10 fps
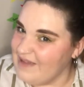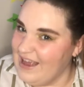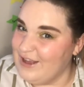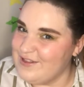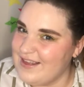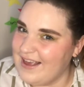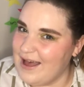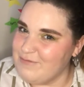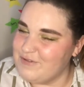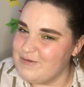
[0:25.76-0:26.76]
Are you sitting
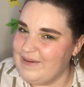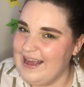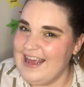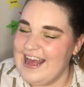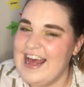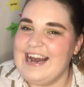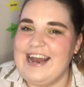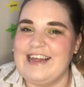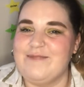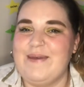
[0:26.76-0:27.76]
comfortably?
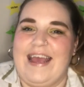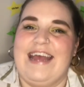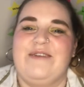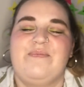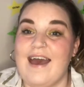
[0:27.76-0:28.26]
Let's begin.